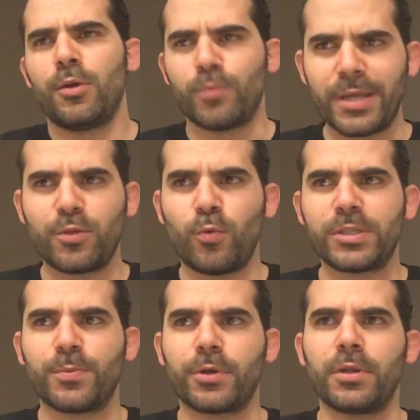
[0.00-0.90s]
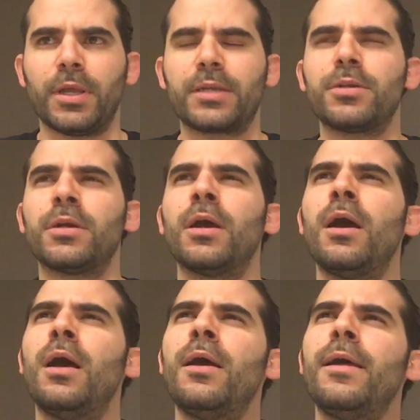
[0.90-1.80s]
Read the Whisper Collector.
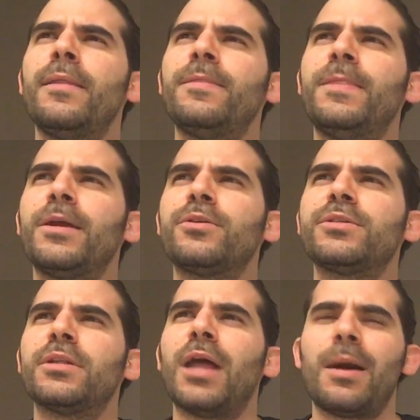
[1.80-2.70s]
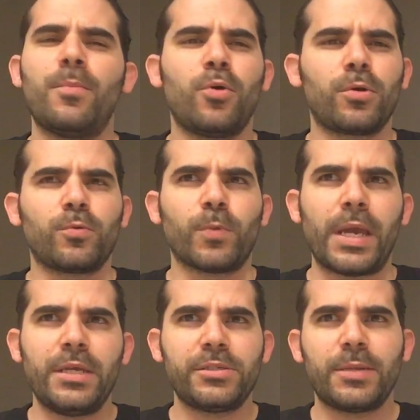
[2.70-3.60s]
There's a lot more
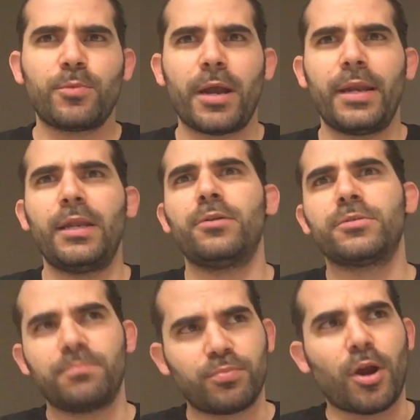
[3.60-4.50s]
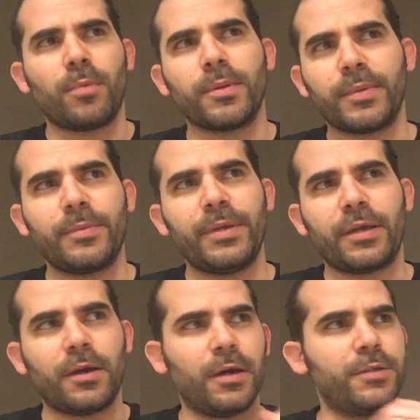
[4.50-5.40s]
range than Bright Needles, probably
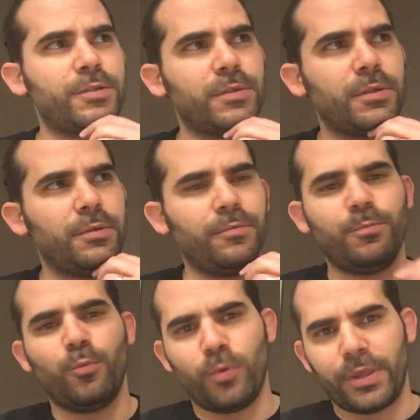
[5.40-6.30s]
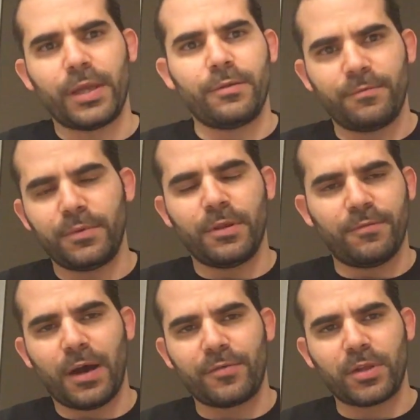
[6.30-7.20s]
because within the
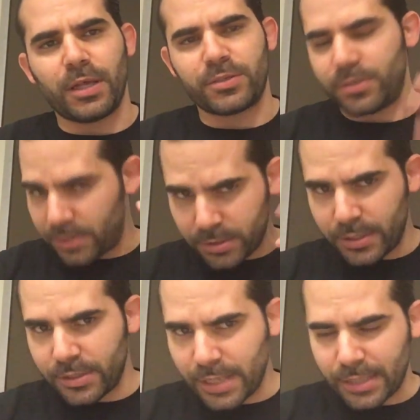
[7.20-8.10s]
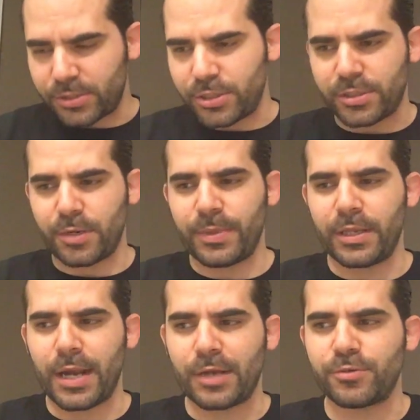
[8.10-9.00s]
5 collections, that's just going to be the
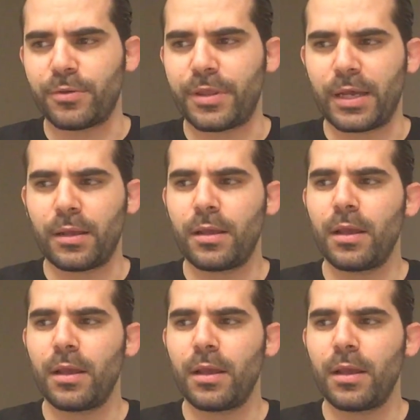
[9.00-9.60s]
natural thing.